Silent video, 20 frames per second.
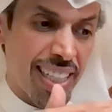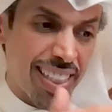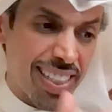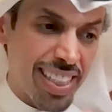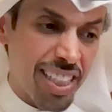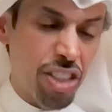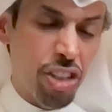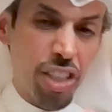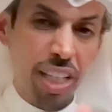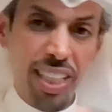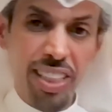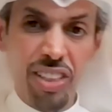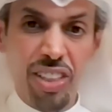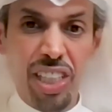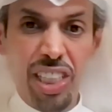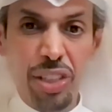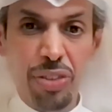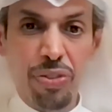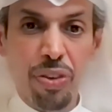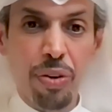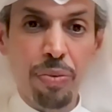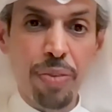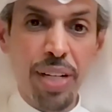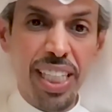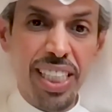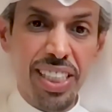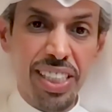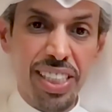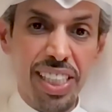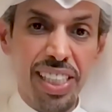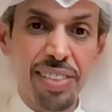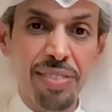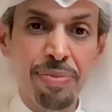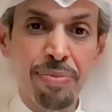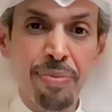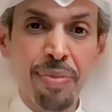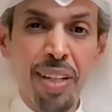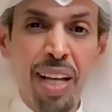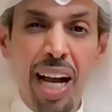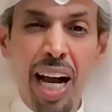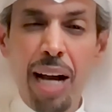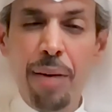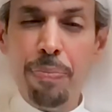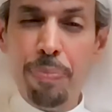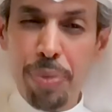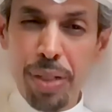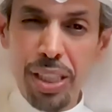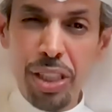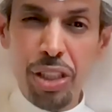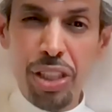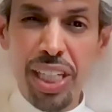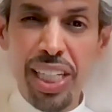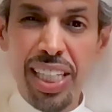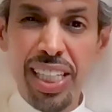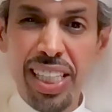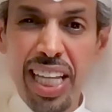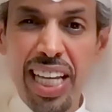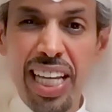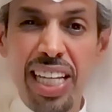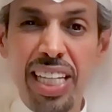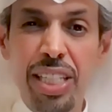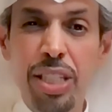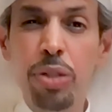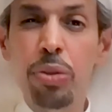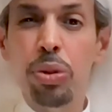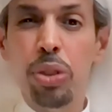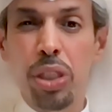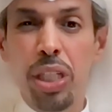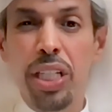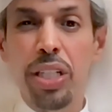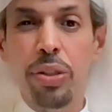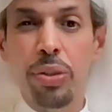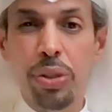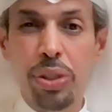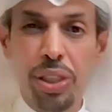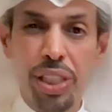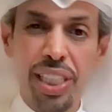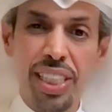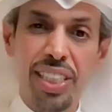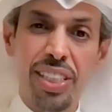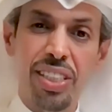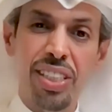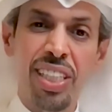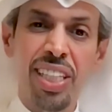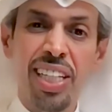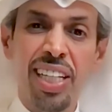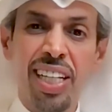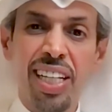digital transformation and bridging the new solutions